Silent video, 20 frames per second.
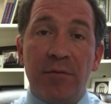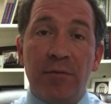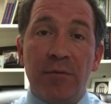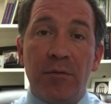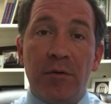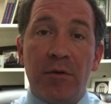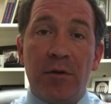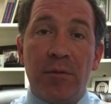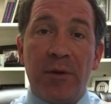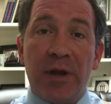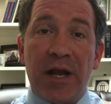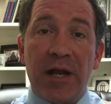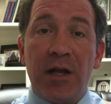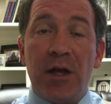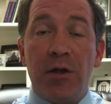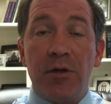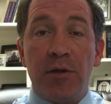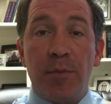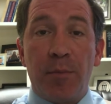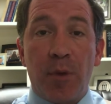are what I
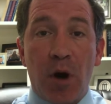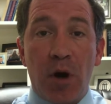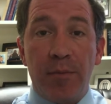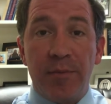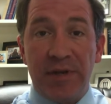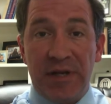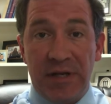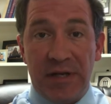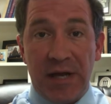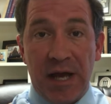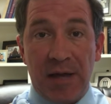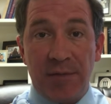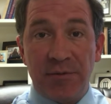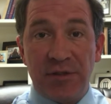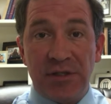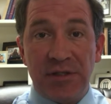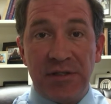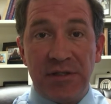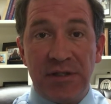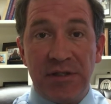call department
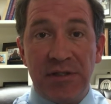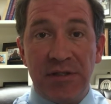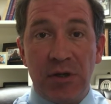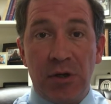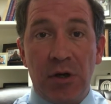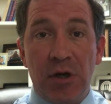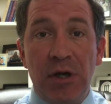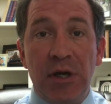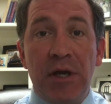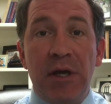adoptions. These are